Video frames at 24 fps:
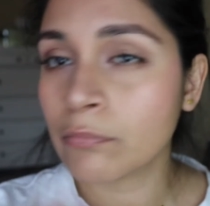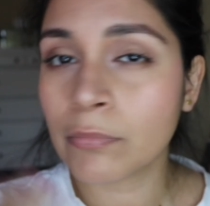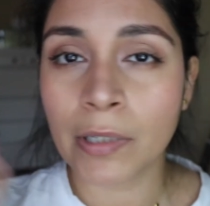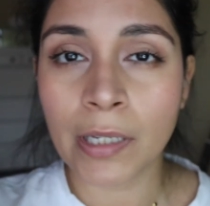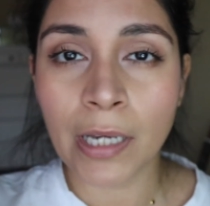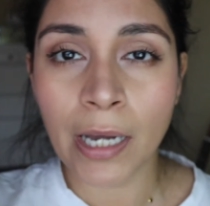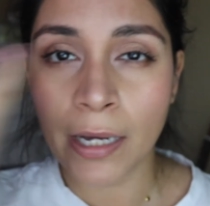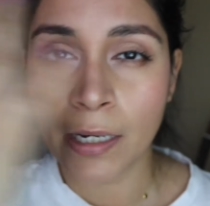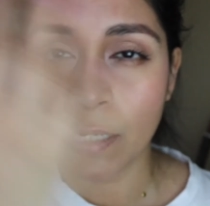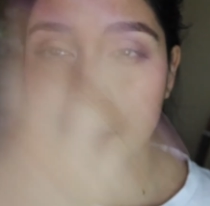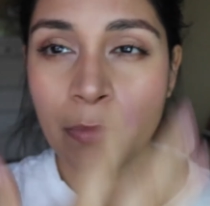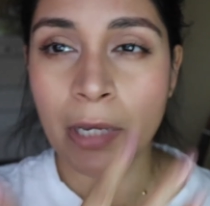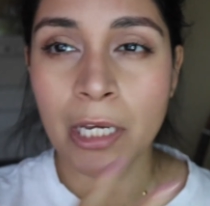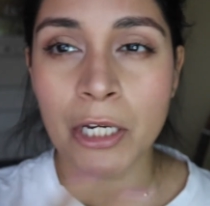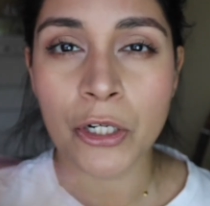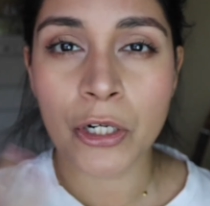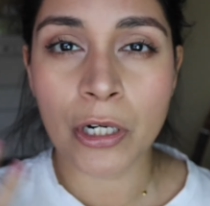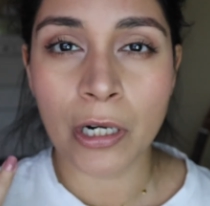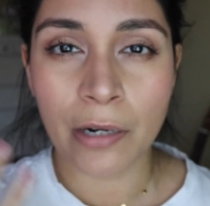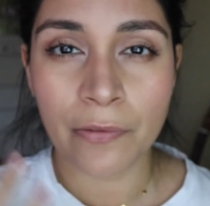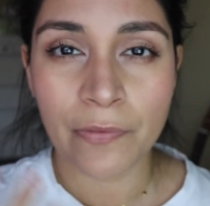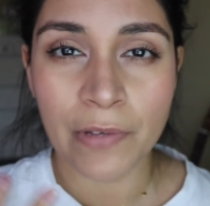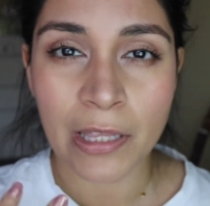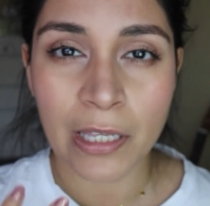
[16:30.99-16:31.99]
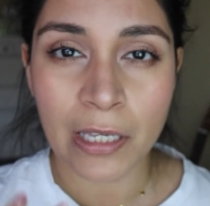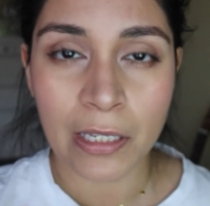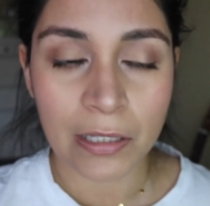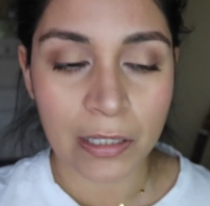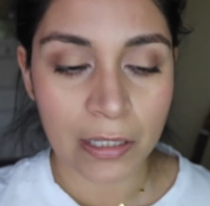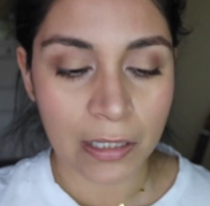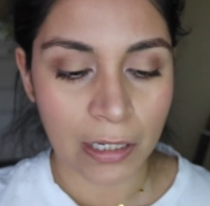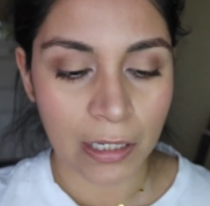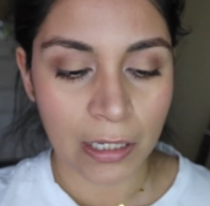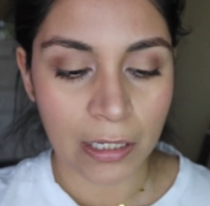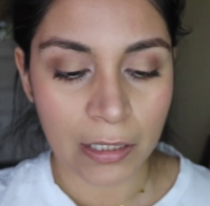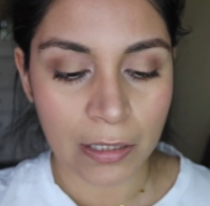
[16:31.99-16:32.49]
kind of make sure everything
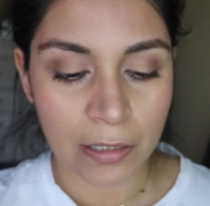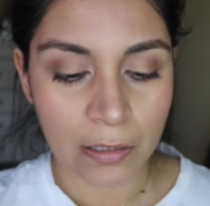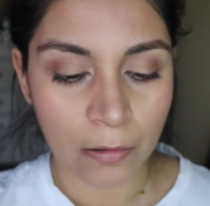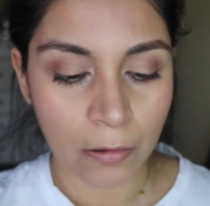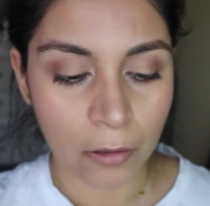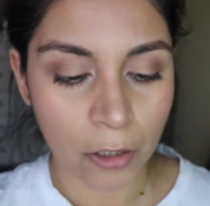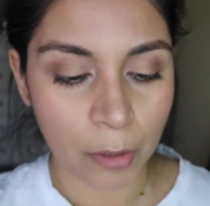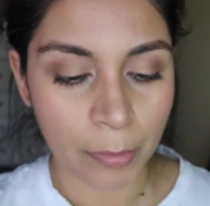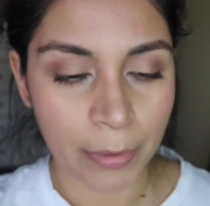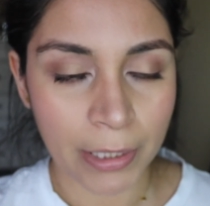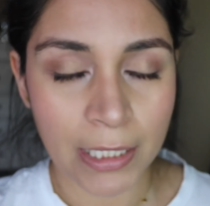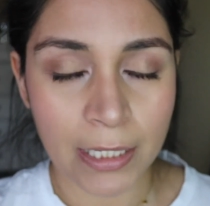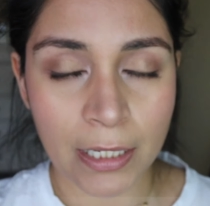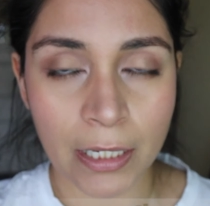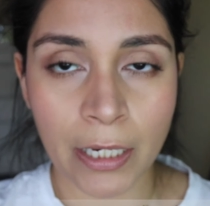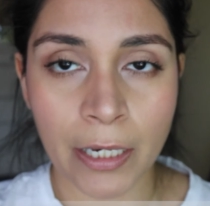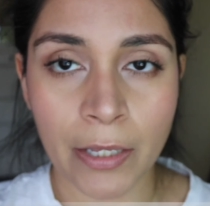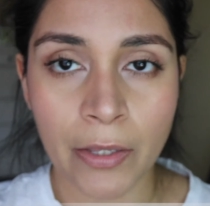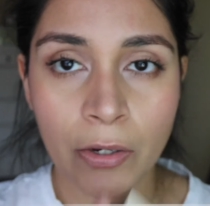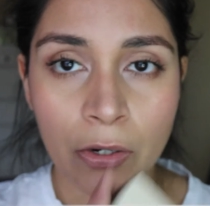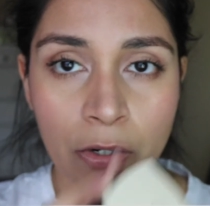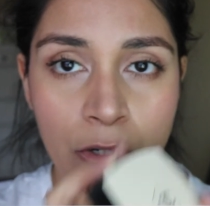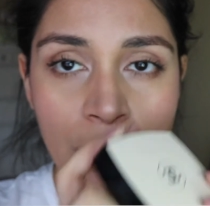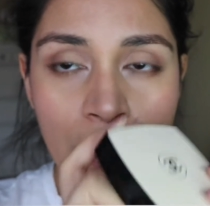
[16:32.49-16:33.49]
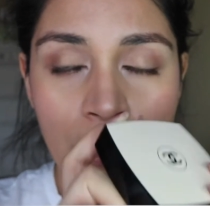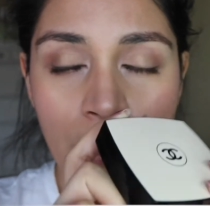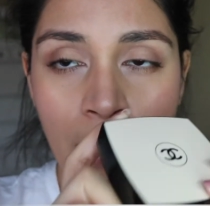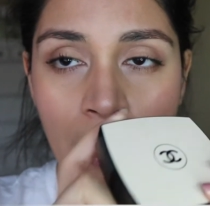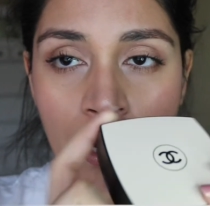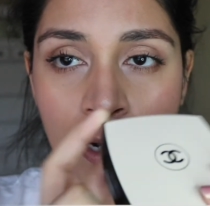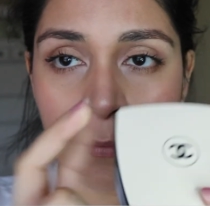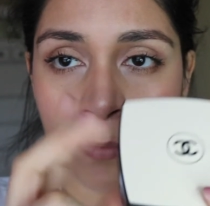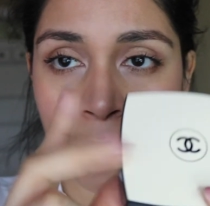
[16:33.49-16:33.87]
stays a little bit together. So I'm